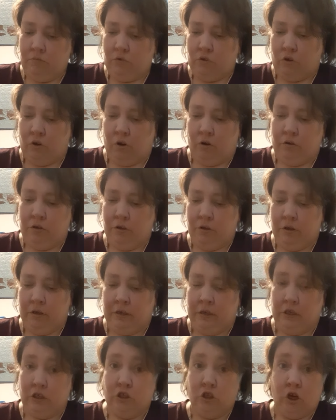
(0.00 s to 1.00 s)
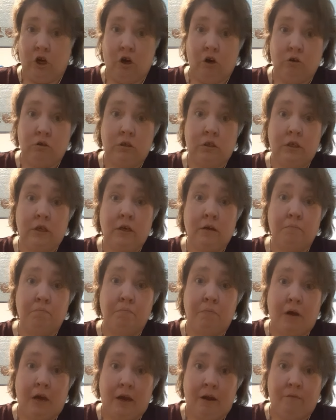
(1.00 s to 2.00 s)
throw you an adult
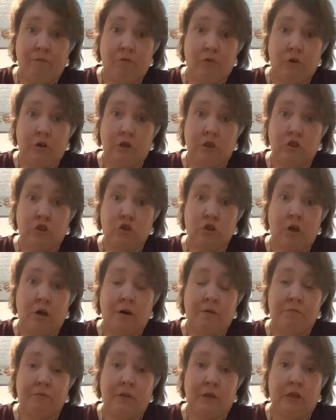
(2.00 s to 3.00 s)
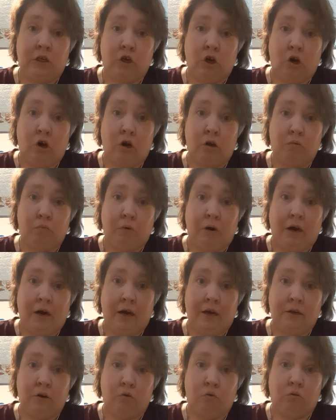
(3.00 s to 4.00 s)
beverage of the
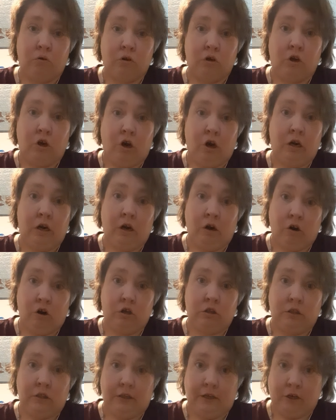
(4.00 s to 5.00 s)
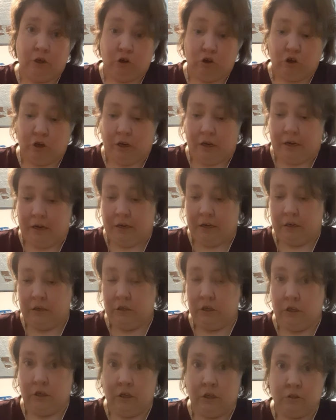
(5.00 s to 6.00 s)
non-wine or non-hard liquor
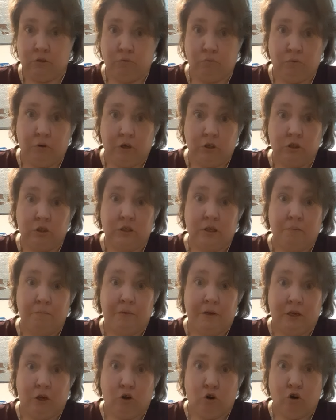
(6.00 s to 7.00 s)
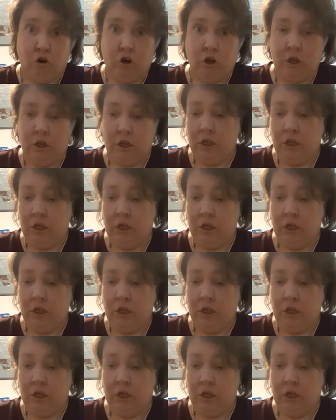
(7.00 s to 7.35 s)
kind. In other words, a beer.